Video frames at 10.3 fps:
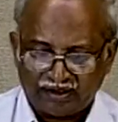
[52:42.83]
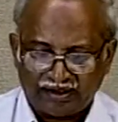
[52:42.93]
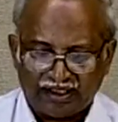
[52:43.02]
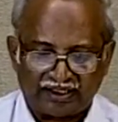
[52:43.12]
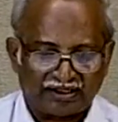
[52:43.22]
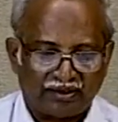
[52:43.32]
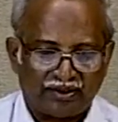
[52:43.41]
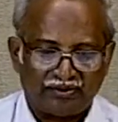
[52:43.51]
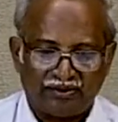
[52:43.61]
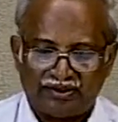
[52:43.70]
Next
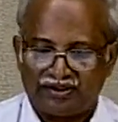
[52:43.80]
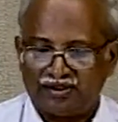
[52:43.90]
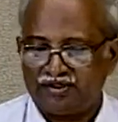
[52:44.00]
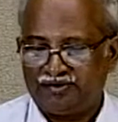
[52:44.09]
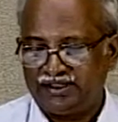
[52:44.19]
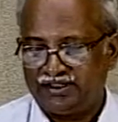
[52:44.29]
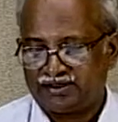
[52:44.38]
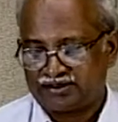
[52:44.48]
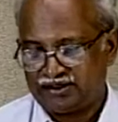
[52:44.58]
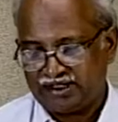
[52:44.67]
hour we will see the
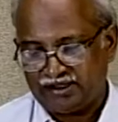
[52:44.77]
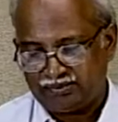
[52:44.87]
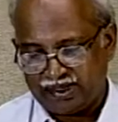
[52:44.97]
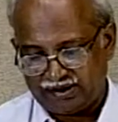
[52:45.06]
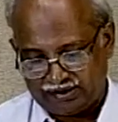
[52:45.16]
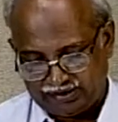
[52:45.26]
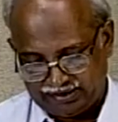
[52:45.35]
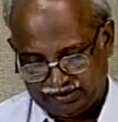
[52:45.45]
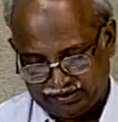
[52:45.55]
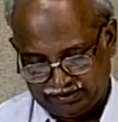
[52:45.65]
various design
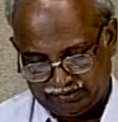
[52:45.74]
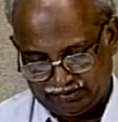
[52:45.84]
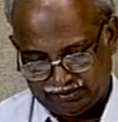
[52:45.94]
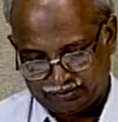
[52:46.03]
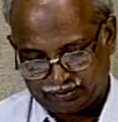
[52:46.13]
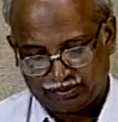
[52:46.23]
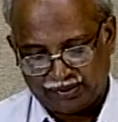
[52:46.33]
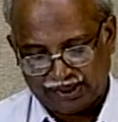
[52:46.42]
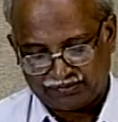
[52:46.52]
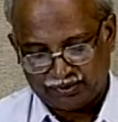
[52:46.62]
offshore
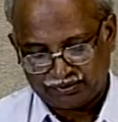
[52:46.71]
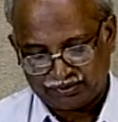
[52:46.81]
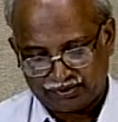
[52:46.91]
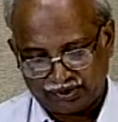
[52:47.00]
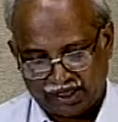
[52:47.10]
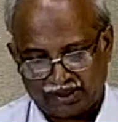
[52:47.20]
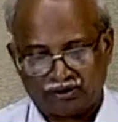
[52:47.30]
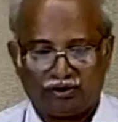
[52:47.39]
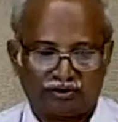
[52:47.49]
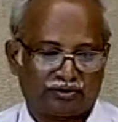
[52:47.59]
platforms and
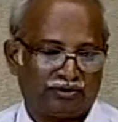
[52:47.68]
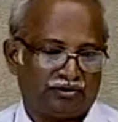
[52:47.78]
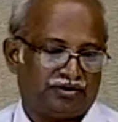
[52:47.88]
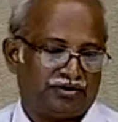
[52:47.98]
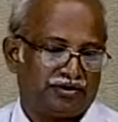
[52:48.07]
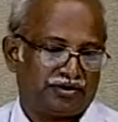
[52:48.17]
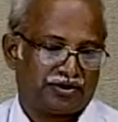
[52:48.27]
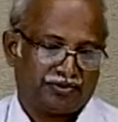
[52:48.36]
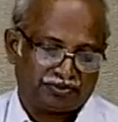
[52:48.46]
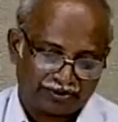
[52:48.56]
also
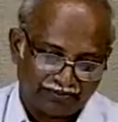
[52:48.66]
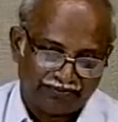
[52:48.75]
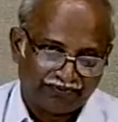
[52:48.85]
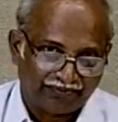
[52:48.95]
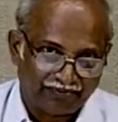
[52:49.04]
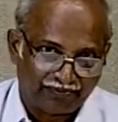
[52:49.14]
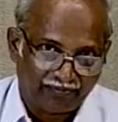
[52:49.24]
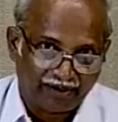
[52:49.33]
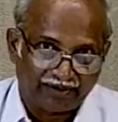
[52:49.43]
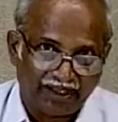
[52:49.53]
ships.
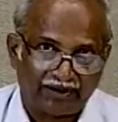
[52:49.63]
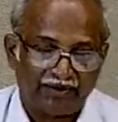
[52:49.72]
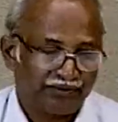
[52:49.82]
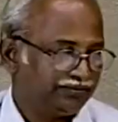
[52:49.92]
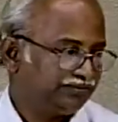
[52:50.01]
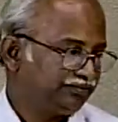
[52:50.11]
Thank you.